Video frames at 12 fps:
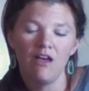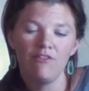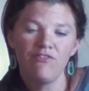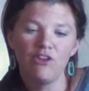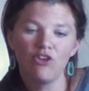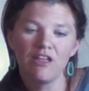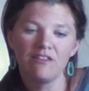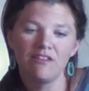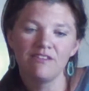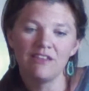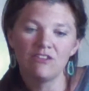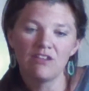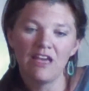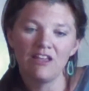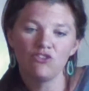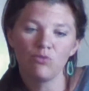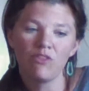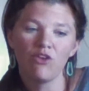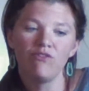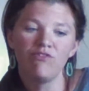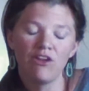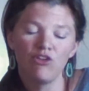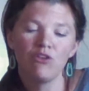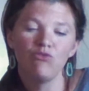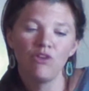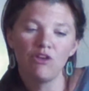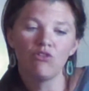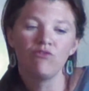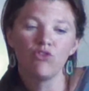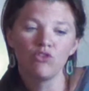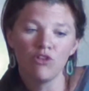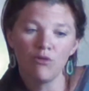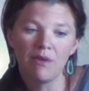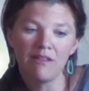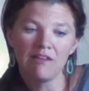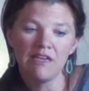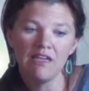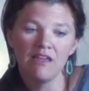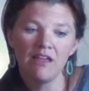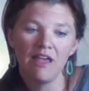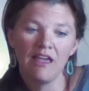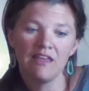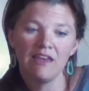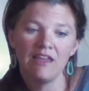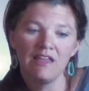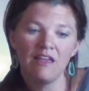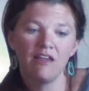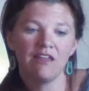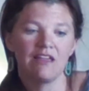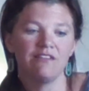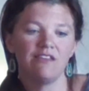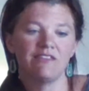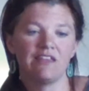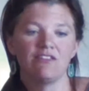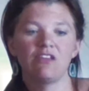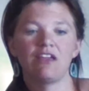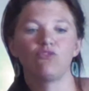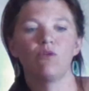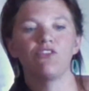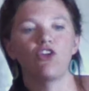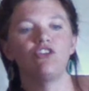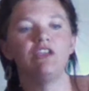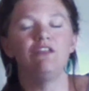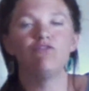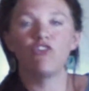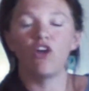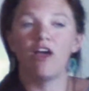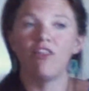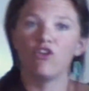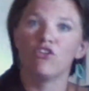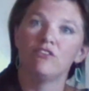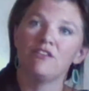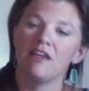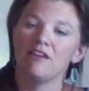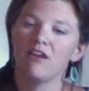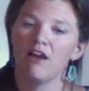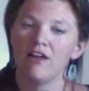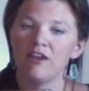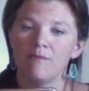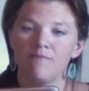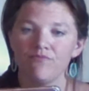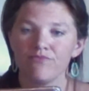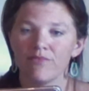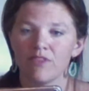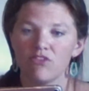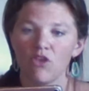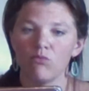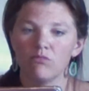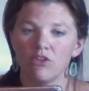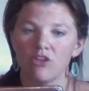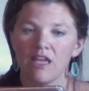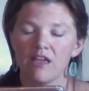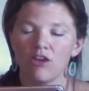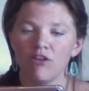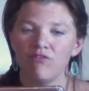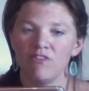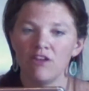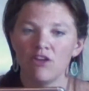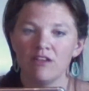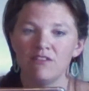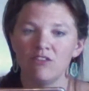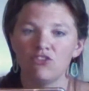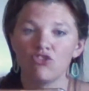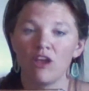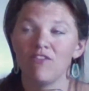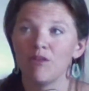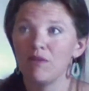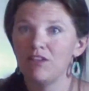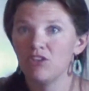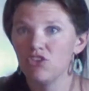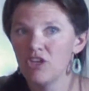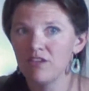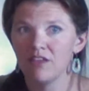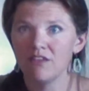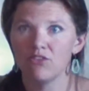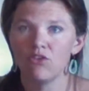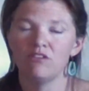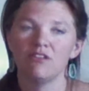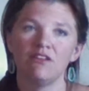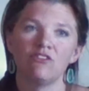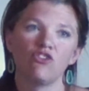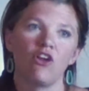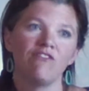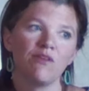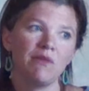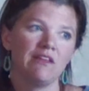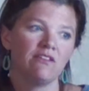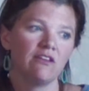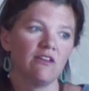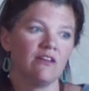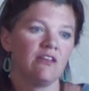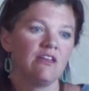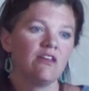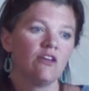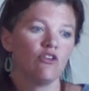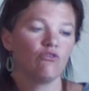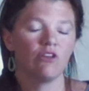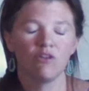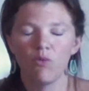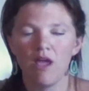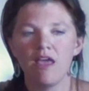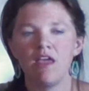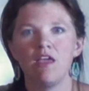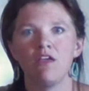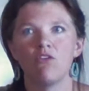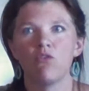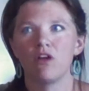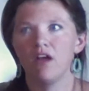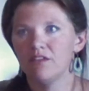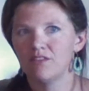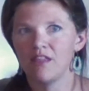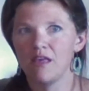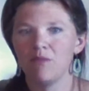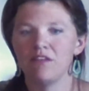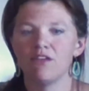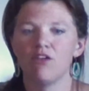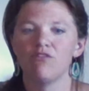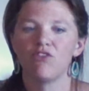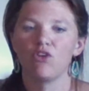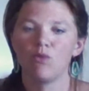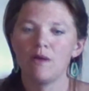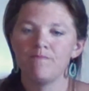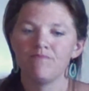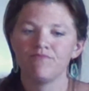Fear gets us in touch with our very real vulnerability and gets us in touch with our need for others and God. So looking at our fear, is this driving me to Jesus, or is this driving me to run away or isolate myself or what?